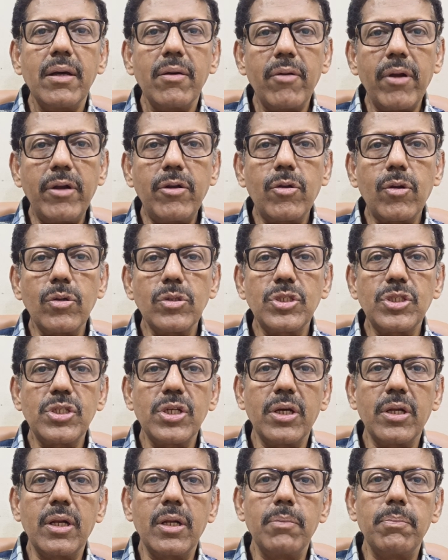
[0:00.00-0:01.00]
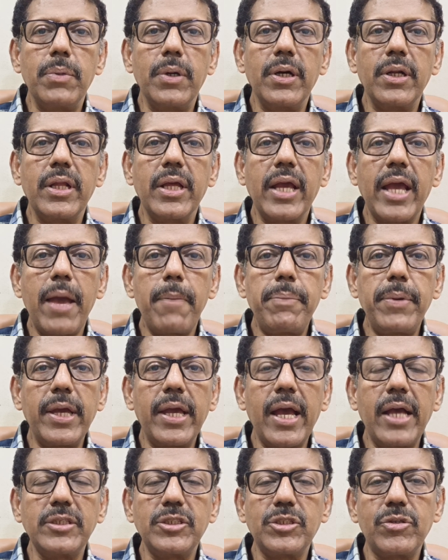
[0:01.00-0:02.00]
retrosternal burning,
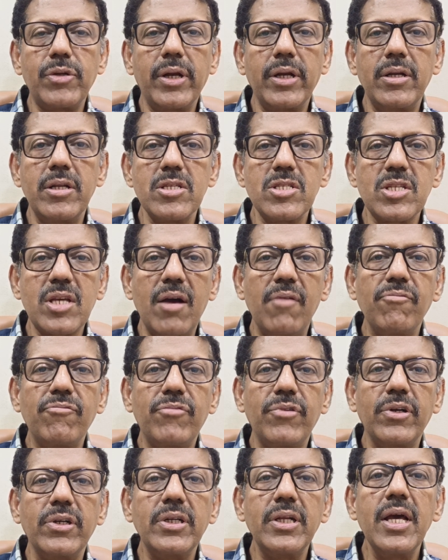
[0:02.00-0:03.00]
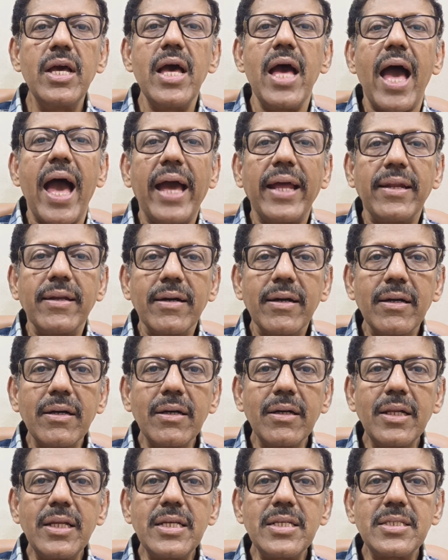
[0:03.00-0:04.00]
epigastric discomfort, and
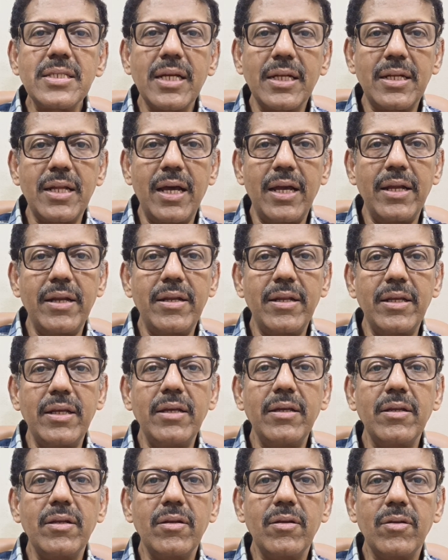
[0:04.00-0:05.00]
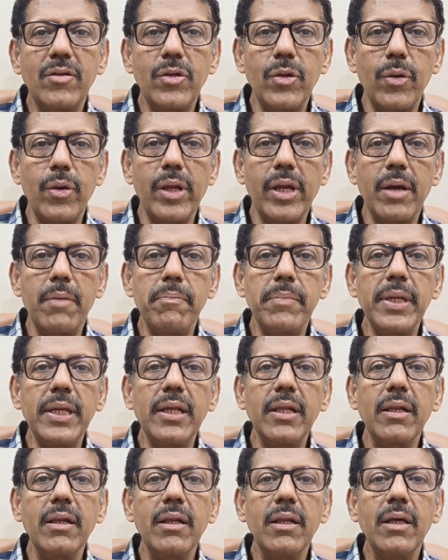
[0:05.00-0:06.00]
early satiety during a
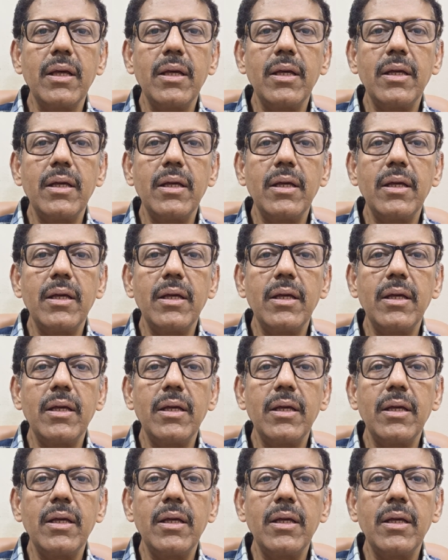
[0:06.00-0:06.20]
meal,